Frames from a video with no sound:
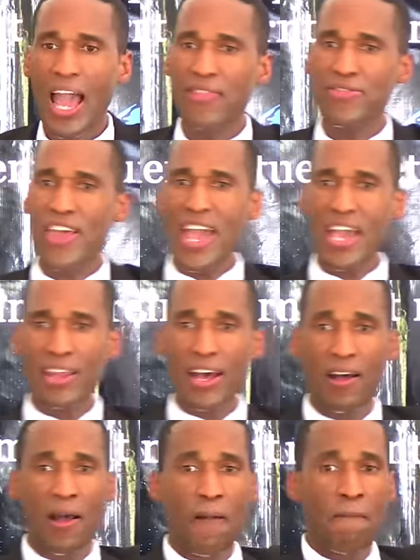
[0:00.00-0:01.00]
And
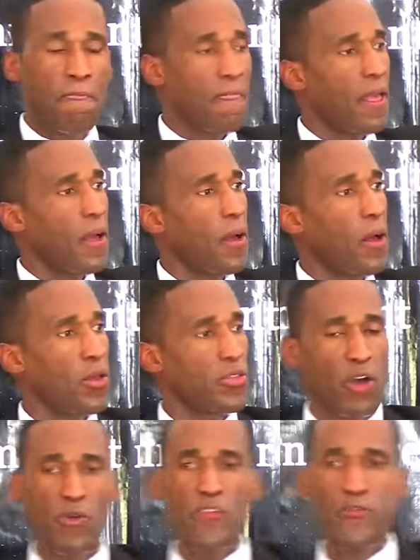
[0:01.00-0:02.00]
then the